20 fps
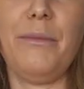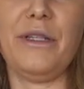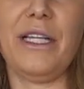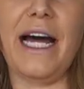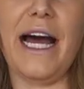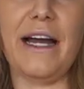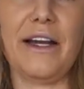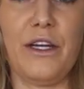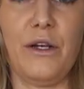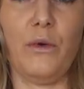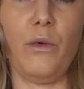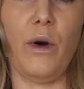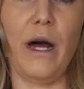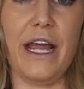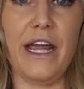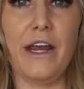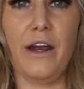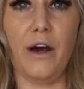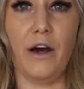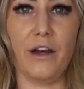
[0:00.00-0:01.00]
black and
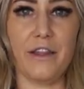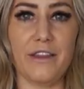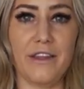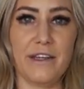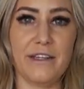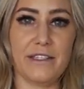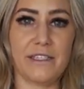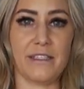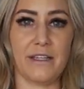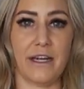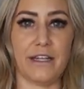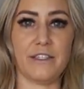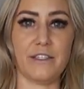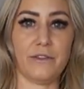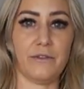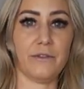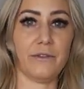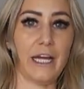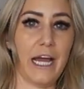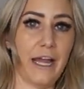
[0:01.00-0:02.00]
white on this. I
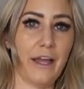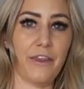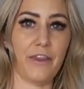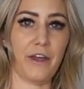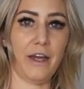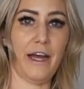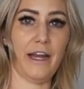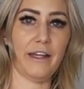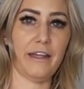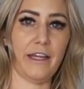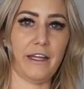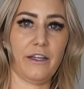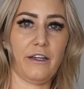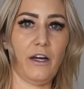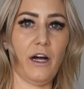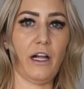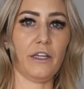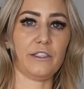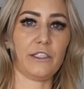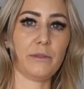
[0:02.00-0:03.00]
do like the kind of like
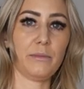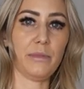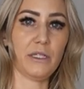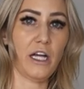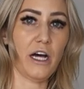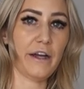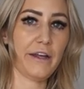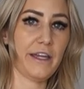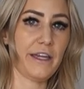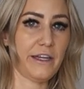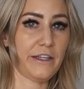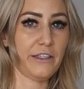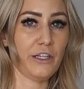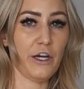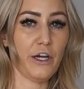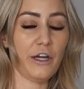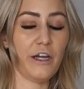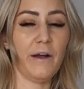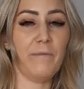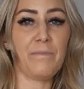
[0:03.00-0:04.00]
color blocking
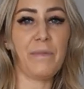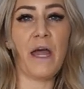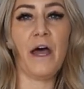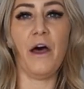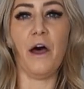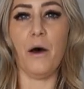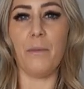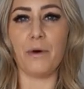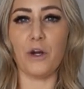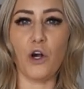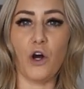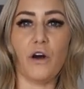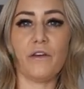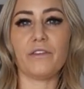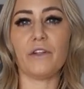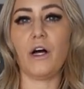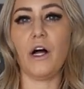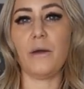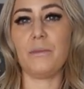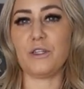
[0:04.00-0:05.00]
look. But
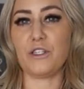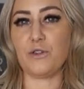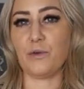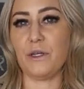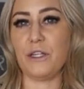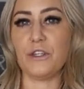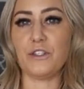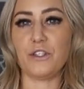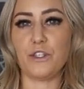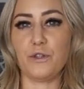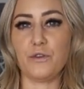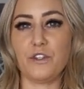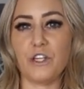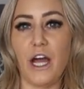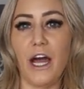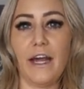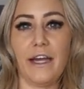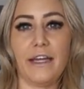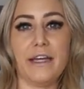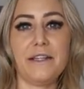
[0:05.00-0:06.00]
overall, between the two
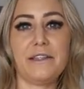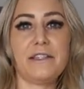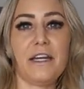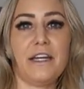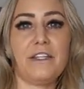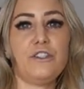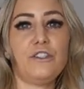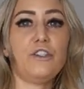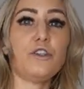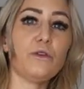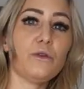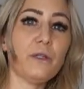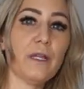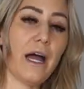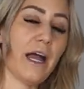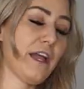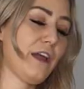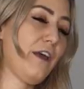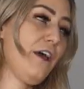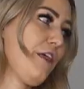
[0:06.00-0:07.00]
jackets, I do
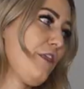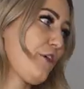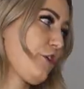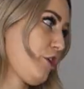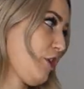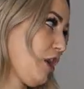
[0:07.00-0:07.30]
like the